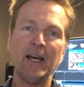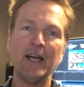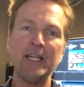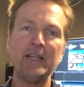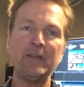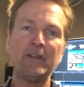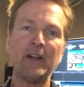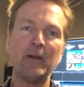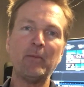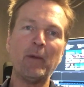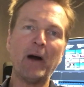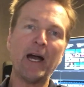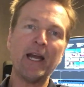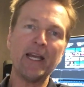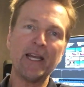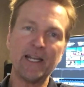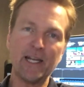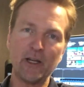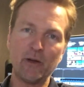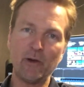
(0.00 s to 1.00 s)
Even in my
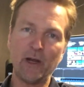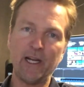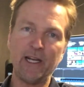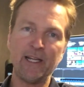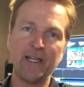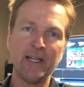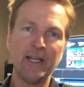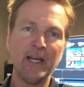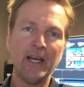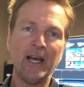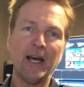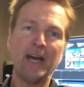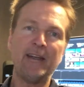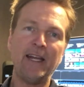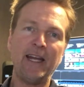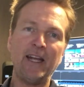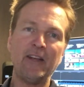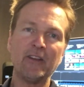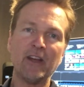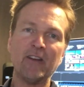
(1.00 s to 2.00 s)
integrating
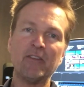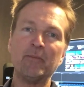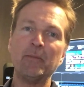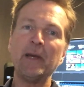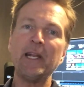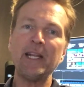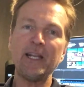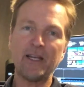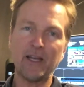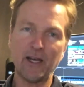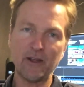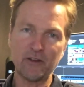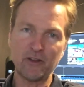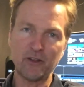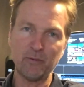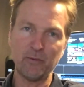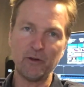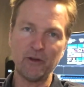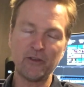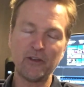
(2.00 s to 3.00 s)
days, I have many
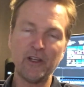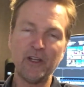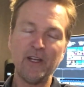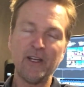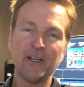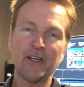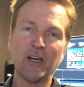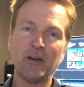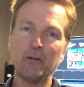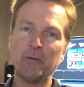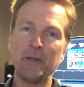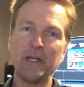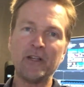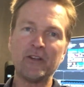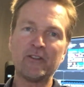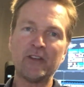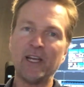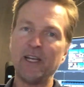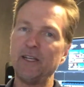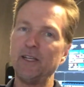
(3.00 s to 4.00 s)
customers come to me and
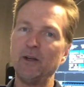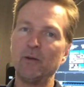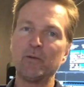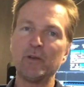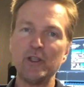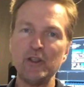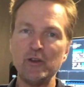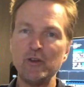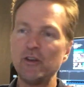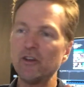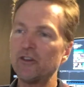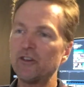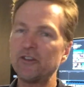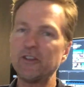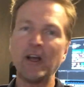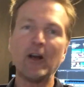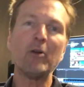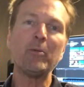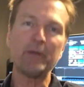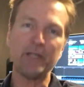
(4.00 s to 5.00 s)
say, can you just
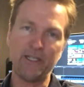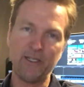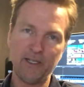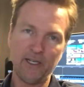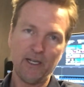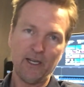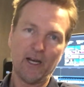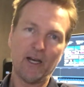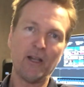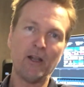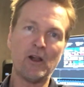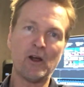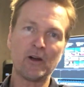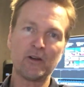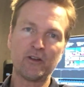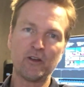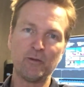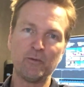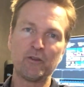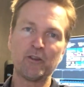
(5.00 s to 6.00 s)
sell me a
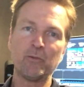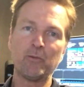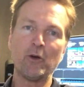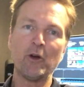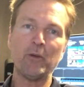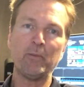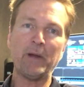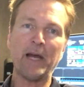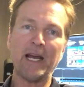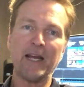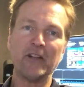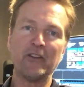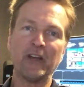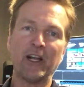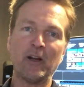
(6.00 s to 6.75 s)
long-term support package?